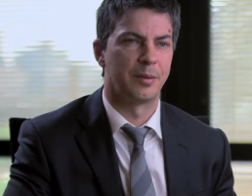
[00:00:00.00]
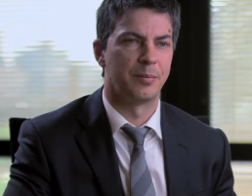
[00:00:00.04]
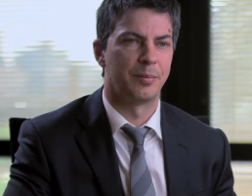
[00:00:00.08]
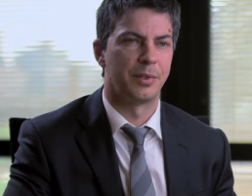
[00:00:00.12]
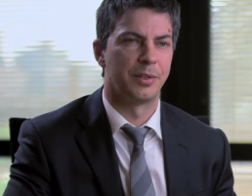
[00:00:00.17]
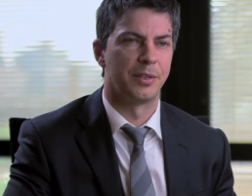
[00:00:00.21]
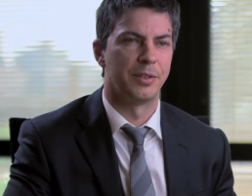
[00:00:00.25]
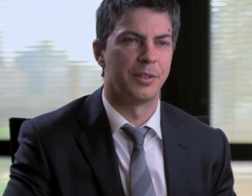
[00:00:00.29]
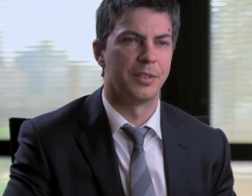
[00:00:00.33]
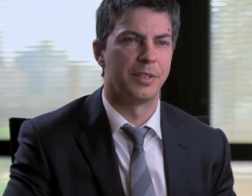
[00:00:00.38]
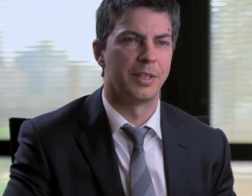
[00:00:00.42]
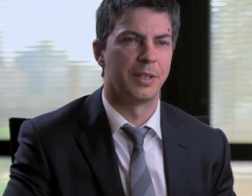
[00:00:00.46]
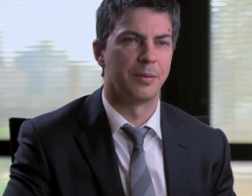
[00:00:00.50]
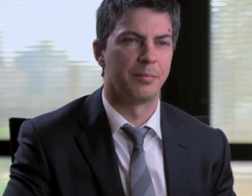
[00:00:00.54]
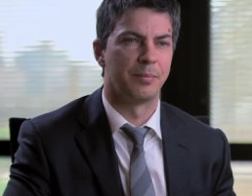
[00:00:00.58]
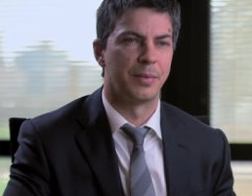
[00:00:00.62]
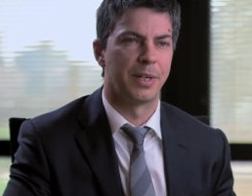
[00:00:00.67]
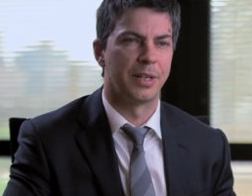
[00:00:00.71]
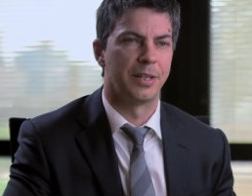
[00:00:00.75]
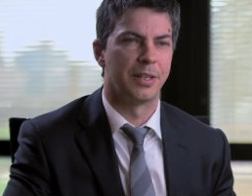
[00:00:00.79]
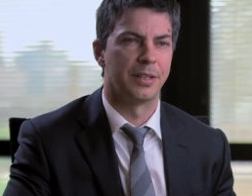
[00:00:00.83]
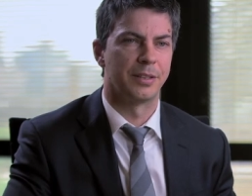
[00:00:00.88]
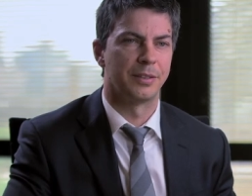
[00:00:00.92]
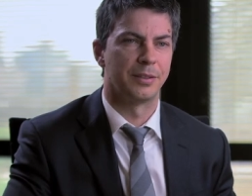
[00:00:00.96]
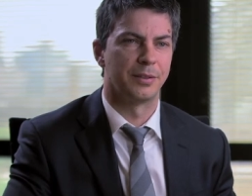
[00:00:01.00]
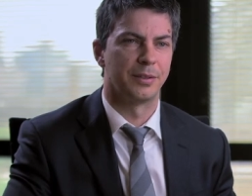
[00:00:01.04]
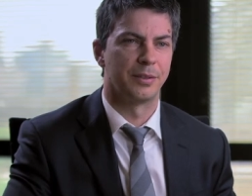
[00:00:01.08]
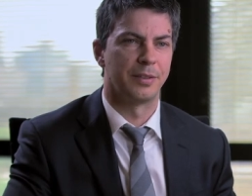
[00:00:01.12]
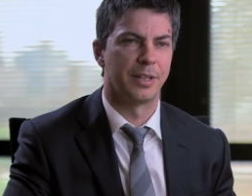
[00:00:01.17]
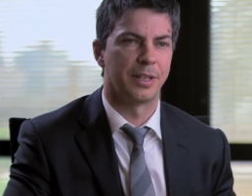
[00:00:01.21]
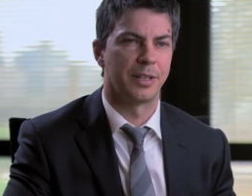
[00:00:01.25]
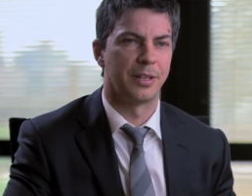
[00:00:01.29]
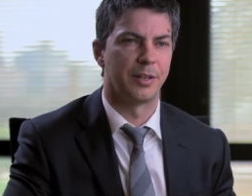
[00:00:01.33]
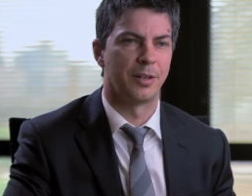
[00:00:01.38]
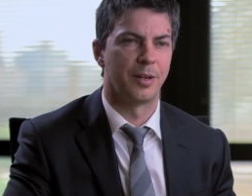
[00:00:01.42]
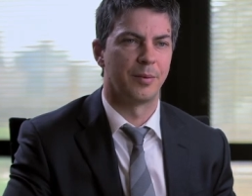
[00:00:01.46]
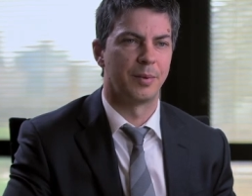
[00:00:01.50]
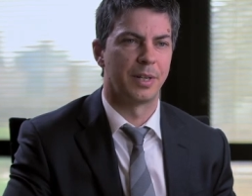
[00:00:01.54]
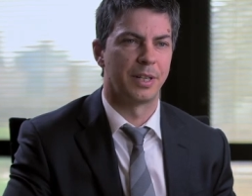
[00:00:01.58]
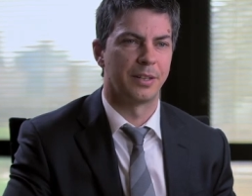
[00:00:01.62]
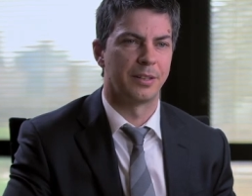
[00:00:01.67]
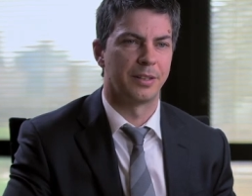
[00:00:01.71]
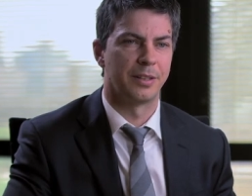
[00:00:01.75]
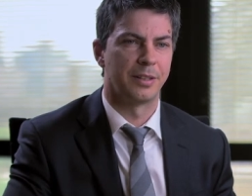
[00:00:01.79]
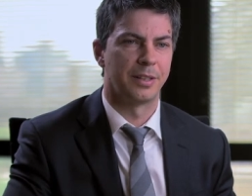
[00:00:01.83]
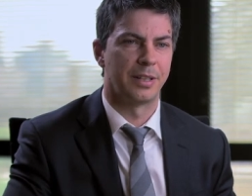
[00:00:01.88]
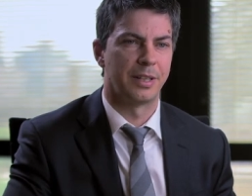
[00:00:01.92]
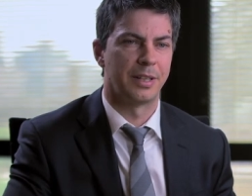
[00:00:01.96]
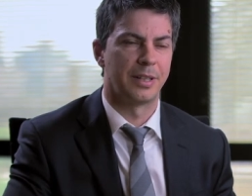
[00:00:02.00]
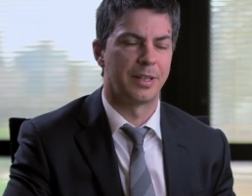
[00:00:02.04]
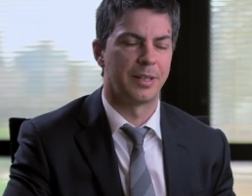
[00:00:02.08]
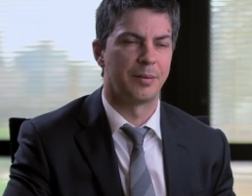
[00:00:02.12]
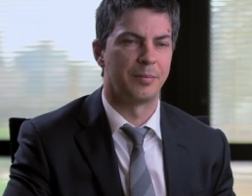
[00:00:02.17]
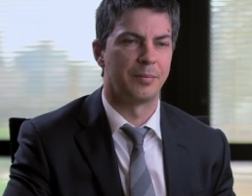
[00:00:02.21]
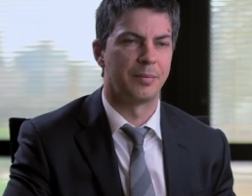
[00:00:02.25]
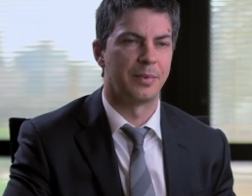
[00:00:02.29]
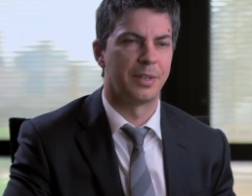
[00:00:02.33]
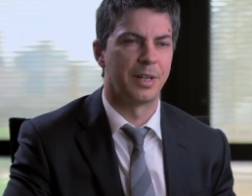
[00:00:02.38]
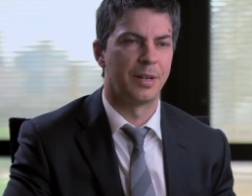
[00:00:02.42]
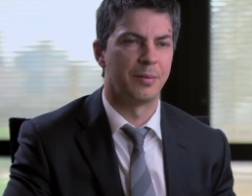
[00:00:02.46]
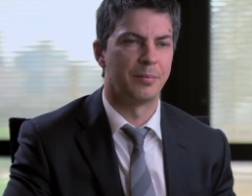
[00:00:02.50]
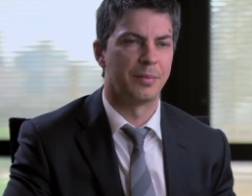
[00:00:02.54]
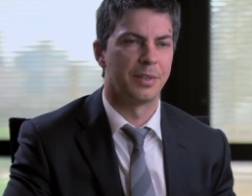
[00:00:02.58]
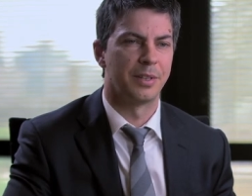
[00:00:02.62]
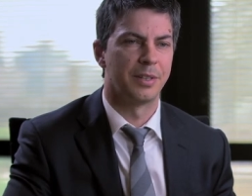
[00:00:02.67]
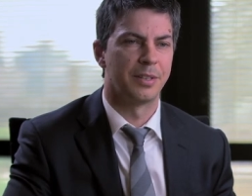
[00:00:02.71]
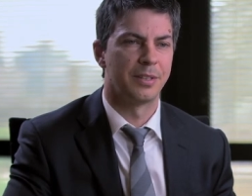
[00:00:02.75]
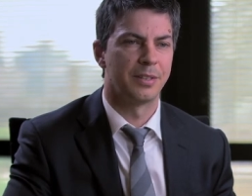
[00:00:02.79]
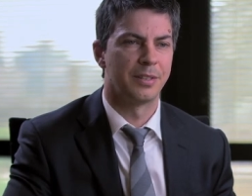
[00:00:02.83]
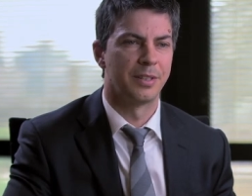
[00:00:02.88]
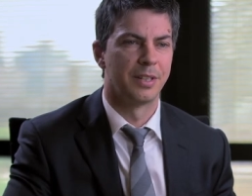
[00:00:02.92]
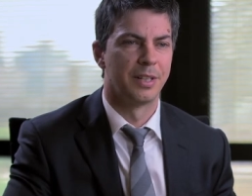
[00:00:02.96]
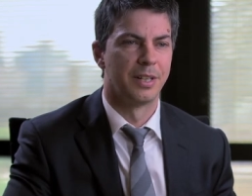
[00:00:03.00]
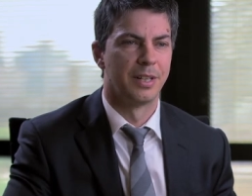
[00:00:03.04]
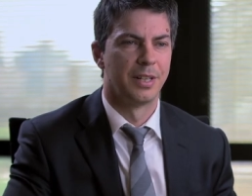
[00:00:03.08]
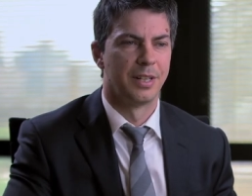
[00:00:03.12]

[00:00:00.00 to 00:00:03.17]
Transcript: producing better sort of economic numbers,